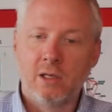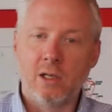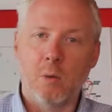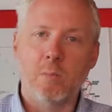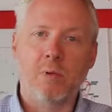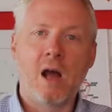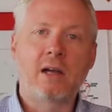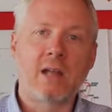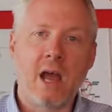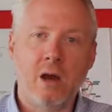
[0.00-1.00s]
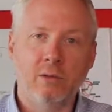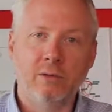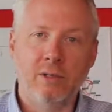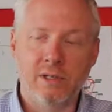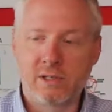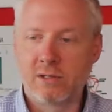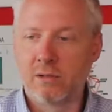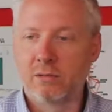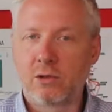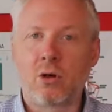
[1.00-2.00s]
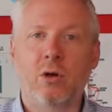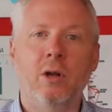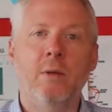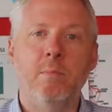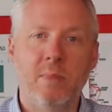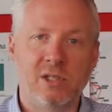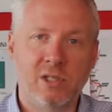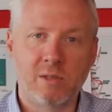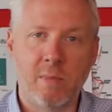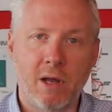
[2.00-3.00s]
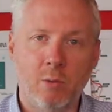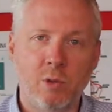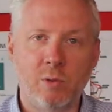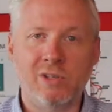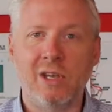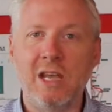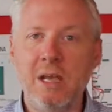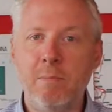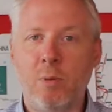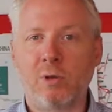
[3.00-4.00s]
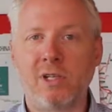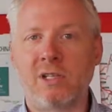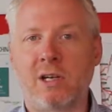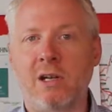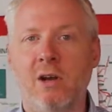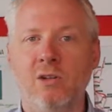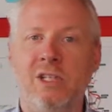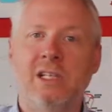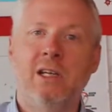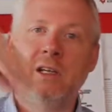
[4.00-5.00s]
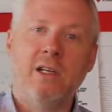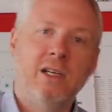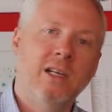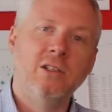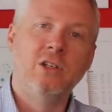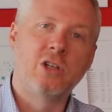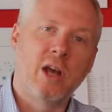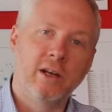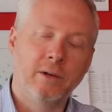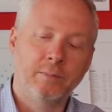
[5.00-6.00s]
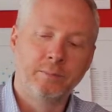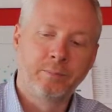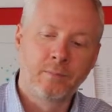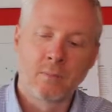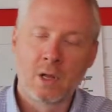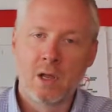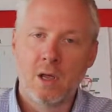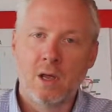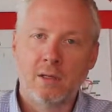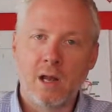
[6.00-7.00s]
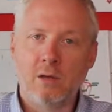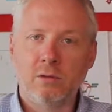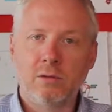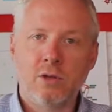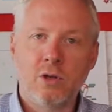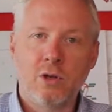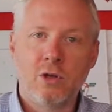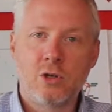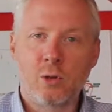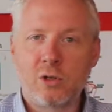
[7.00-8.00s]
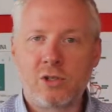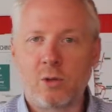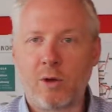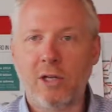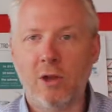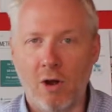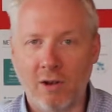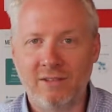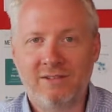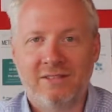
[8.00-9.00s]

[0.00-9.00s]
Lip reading: blocked out this current business model, which was to import the technology into China. Now, short story long,